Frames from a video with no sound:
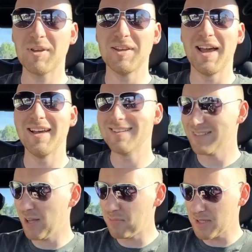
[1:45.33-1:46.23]
Yeah,
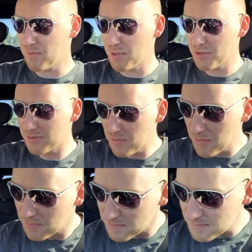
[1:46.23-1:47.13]
I'm not sponsored.
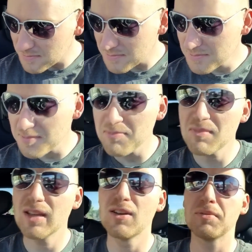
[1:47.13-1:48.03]

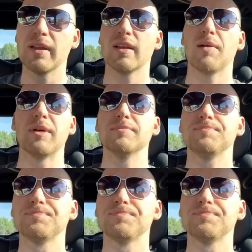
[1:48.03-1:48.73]
No, I'm kidding, I'm not.